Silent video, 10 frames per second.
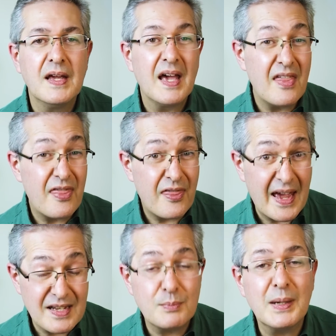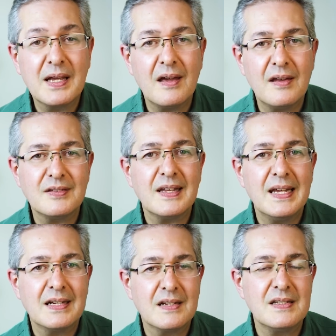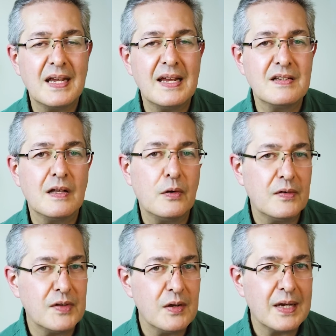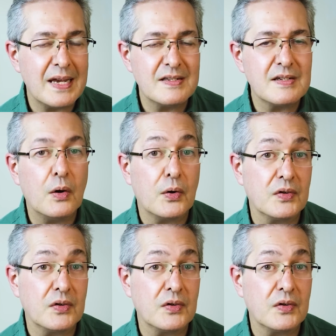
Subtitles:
And that's because it contains a lot of UK stocks.